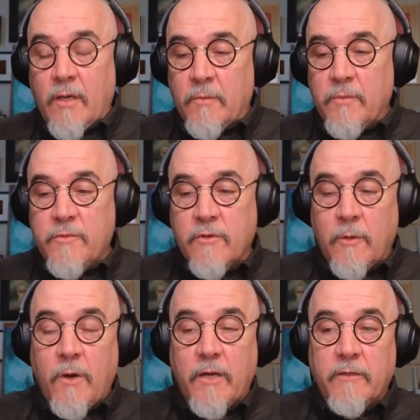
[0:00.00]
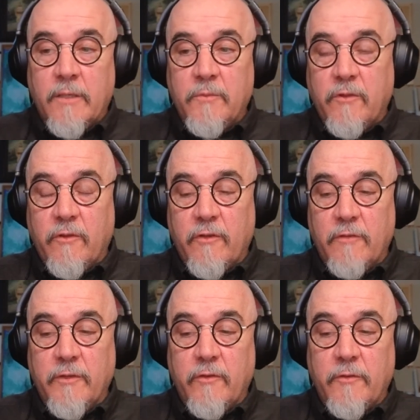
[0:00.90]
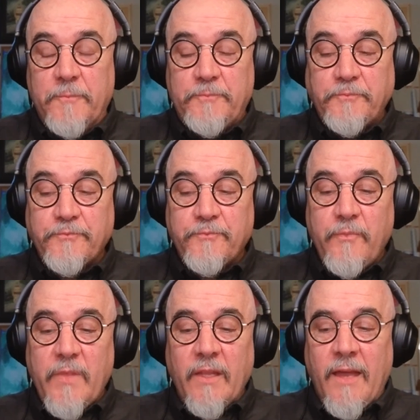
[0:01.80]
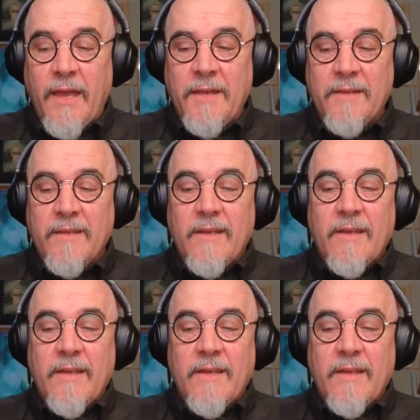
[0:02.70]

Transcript: draw water up to the surface. And